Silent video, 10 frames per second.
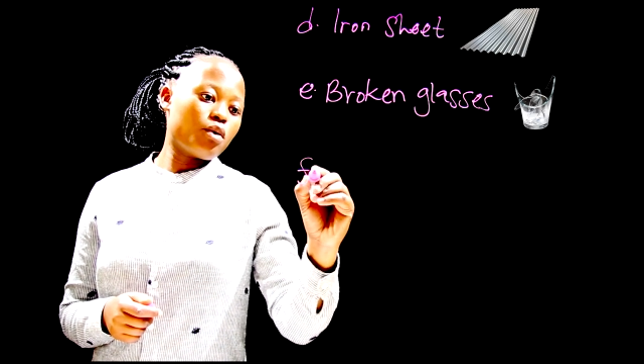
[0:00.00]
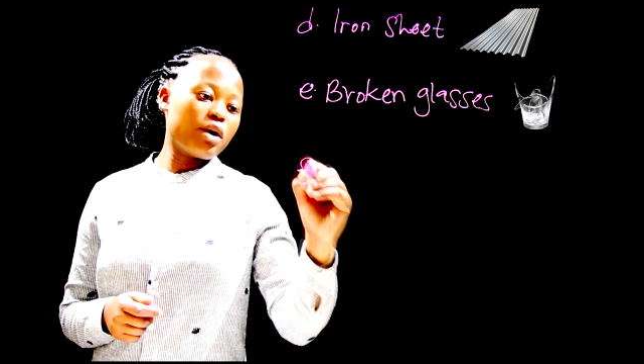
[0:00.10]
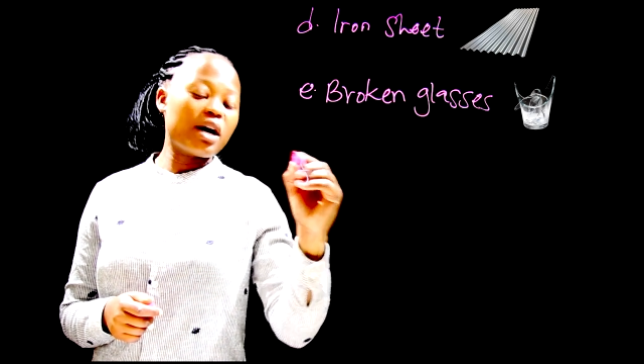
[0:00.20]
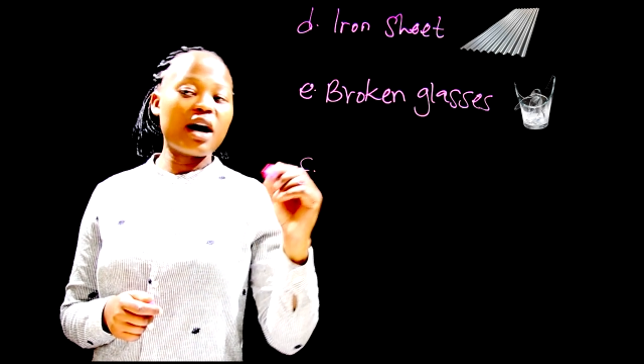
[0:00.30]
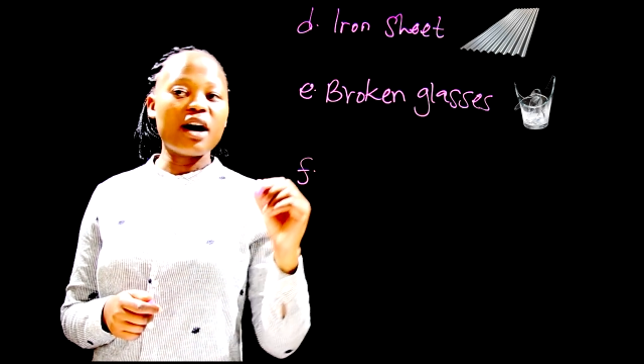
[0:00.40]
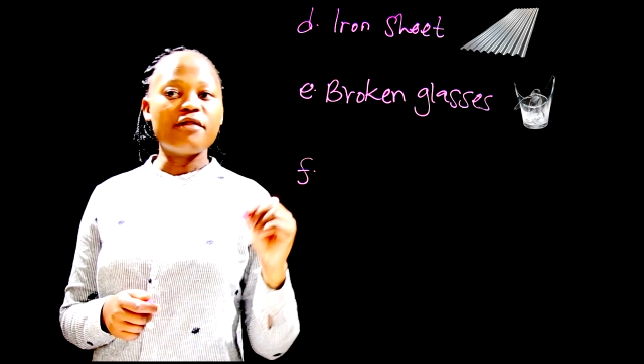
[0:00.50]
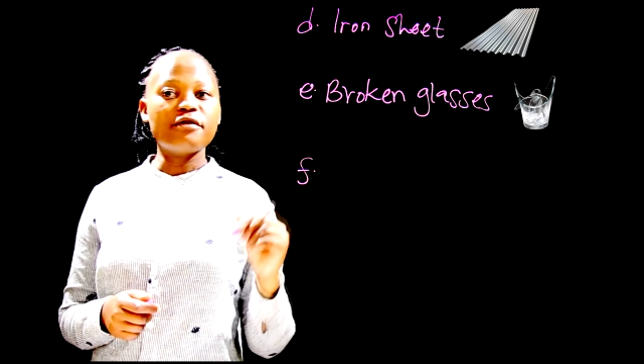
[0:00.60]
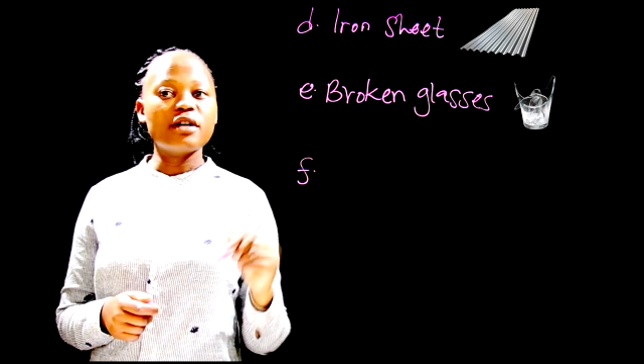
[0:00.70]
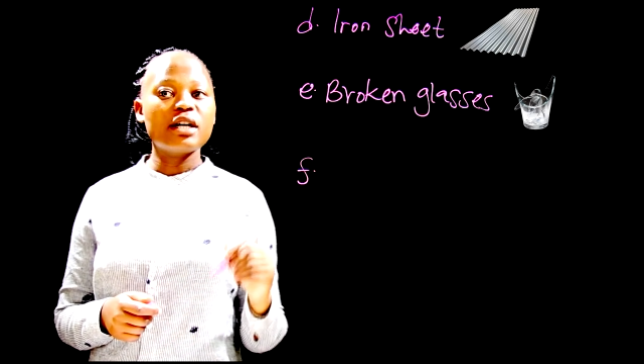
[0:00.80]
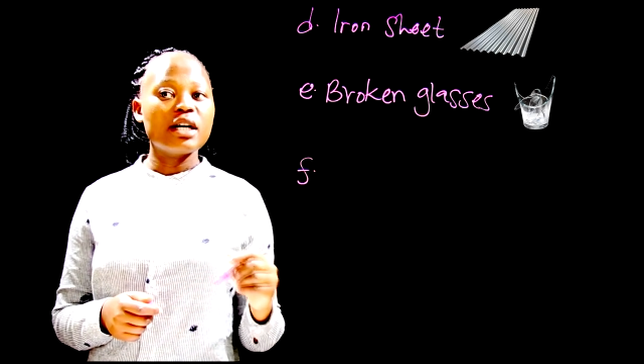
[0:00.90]
we
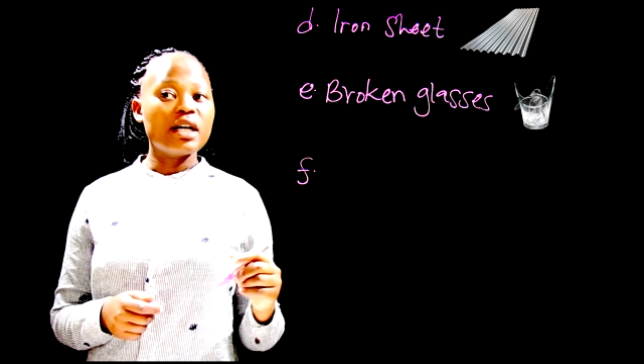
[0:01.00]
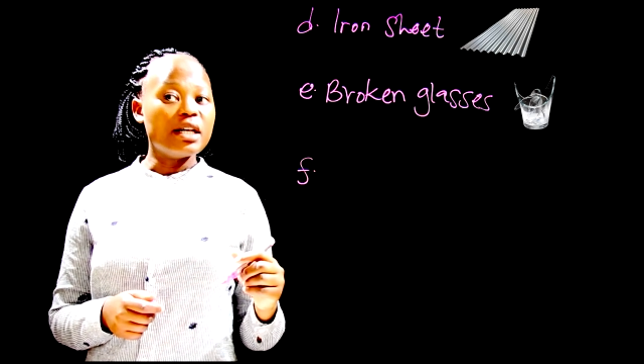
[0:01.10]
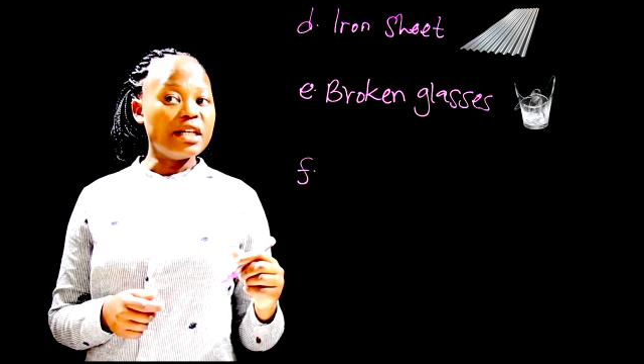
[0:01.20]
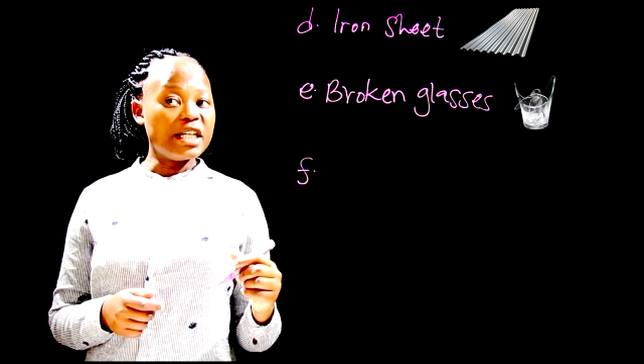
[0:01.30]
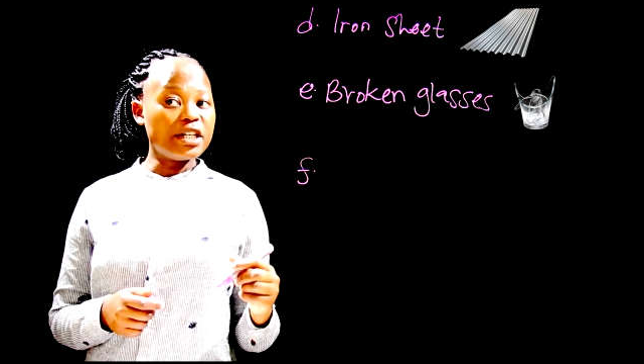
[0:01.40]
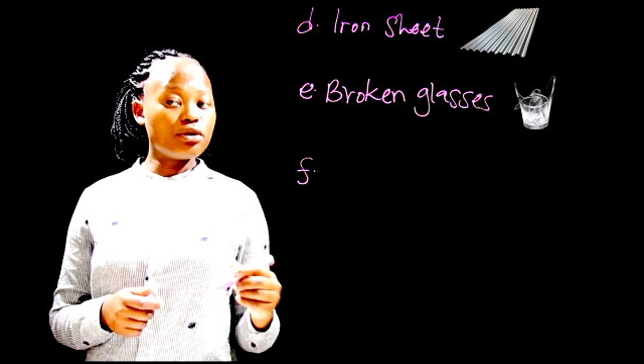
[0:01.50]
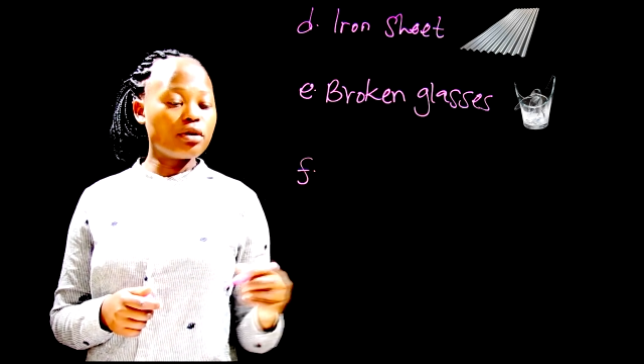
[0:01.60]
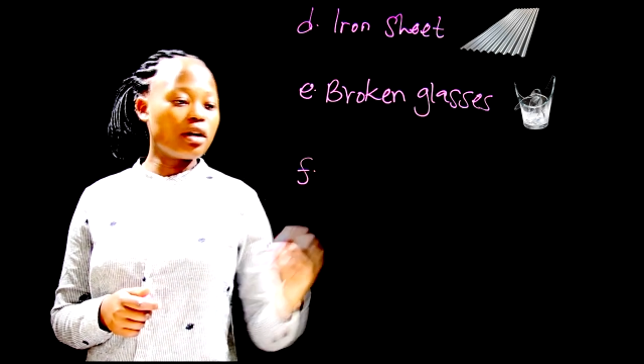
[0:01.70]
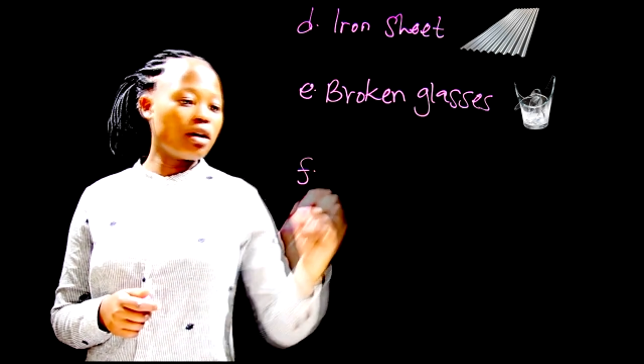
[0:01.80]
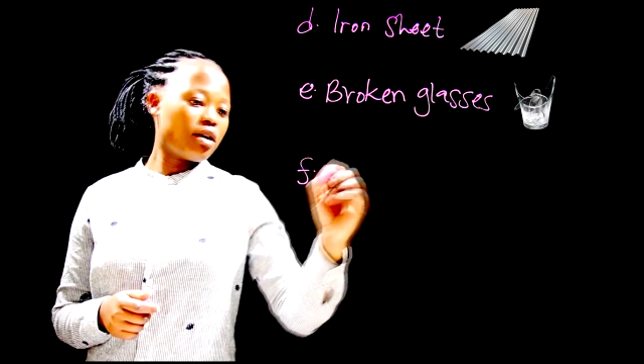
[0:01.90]
have
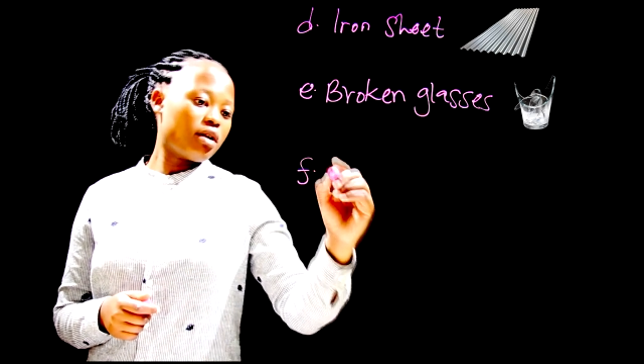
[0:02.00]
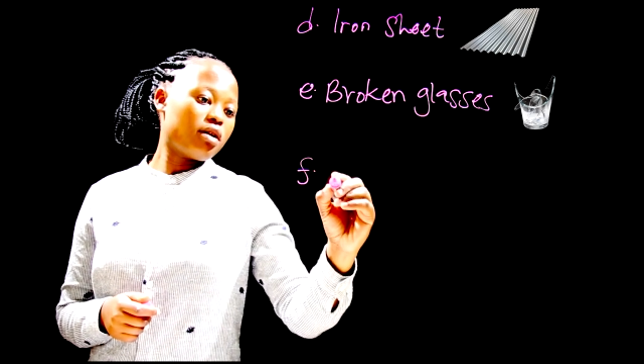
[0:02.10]
needle.